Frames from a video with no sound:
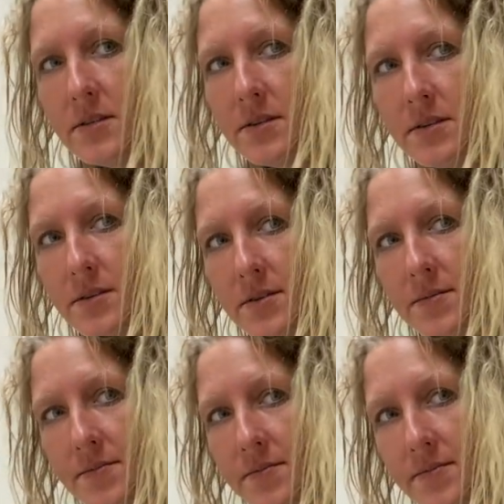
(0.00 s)
You pretty
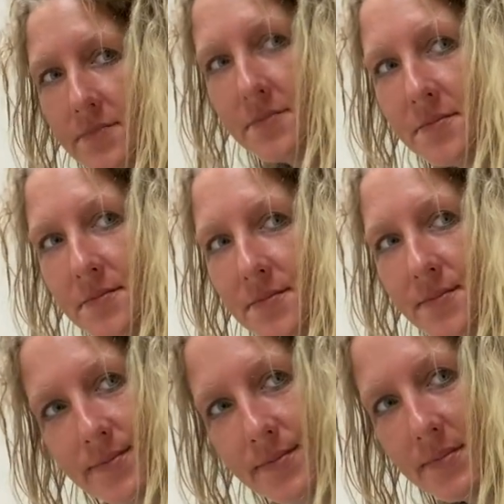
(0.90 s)
comfortable taking a shit with
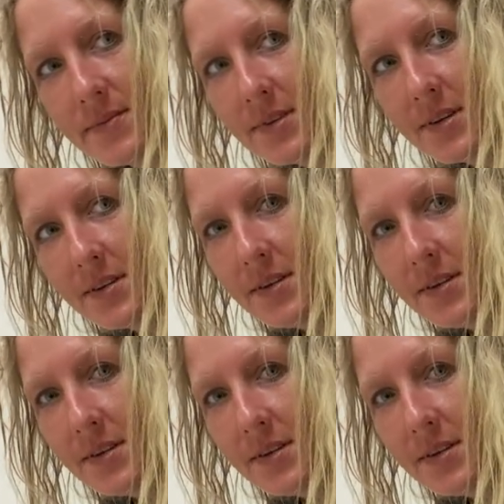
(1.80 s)
me in here now?